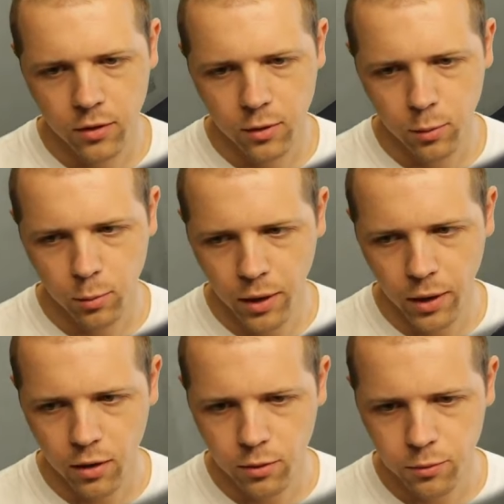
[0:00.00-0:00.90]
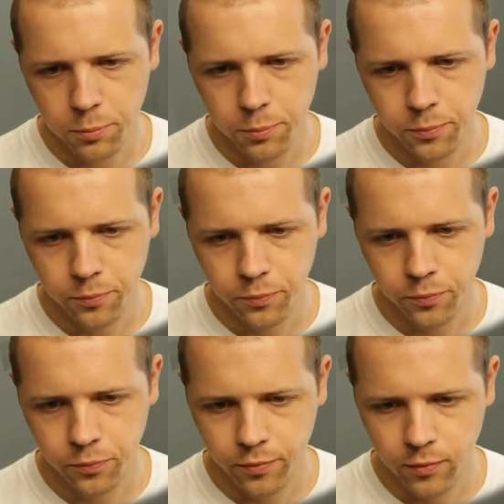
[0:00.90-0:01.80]
Wow.
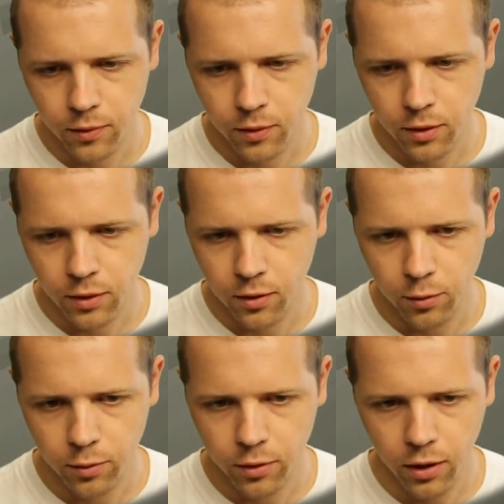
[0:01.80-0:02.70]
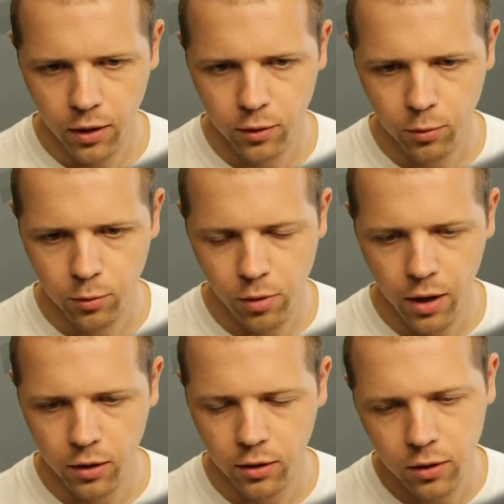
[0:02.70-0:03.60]
Okay, throw that
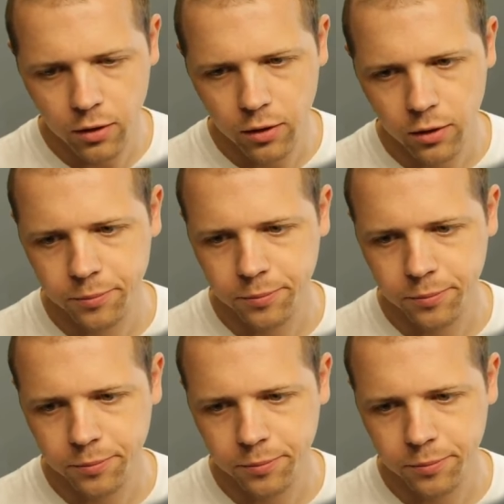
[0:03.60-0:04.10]
in here.